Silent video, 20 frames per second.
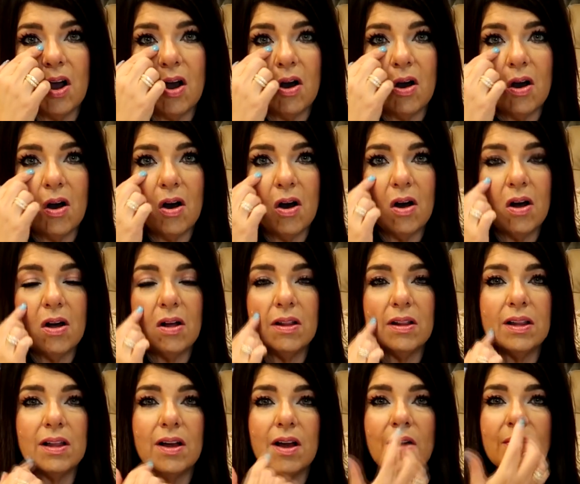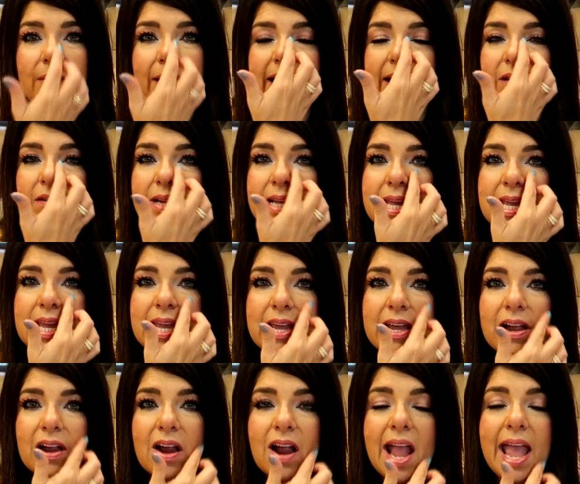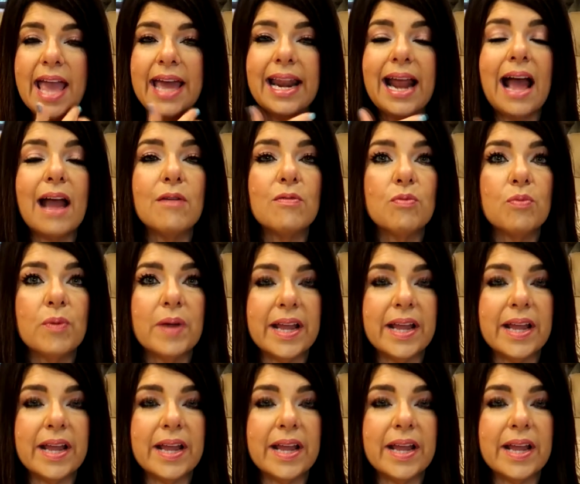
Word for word: all around here and I